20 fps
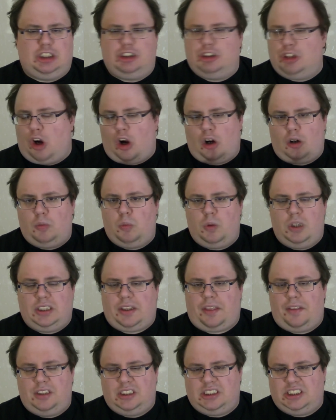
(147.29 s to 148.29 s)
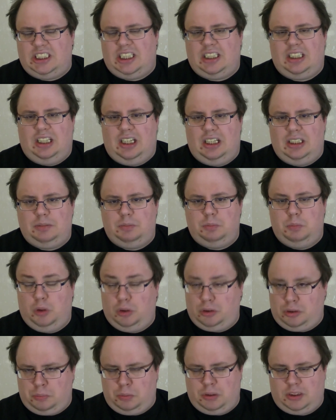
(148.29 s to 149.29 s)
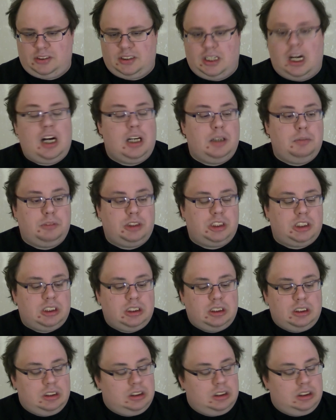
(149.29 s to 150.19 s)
dock with the satellite multiple times,